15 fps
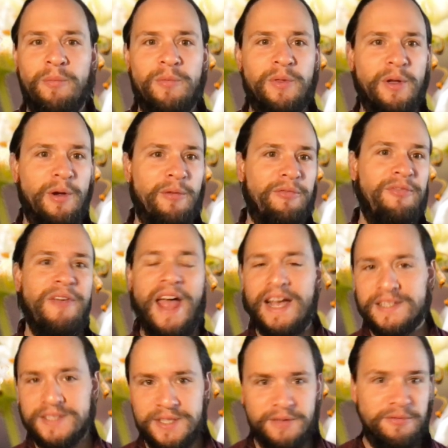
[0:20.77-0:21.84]
their
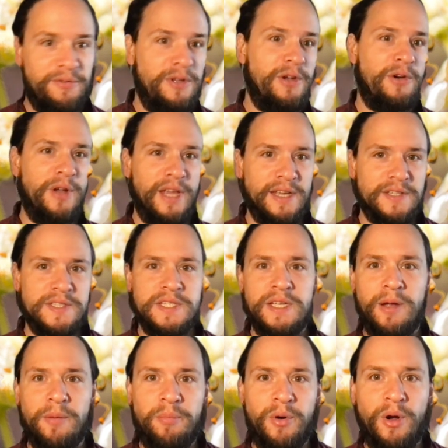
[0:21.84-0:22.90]
fast and furious
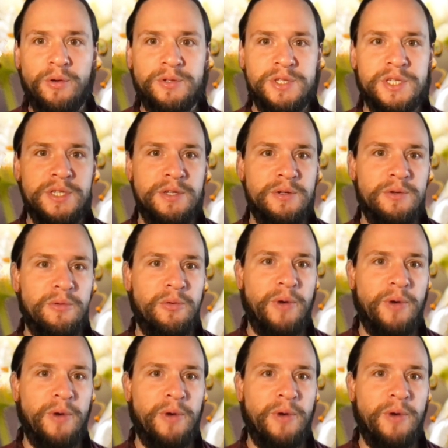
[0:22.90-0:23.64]
approach to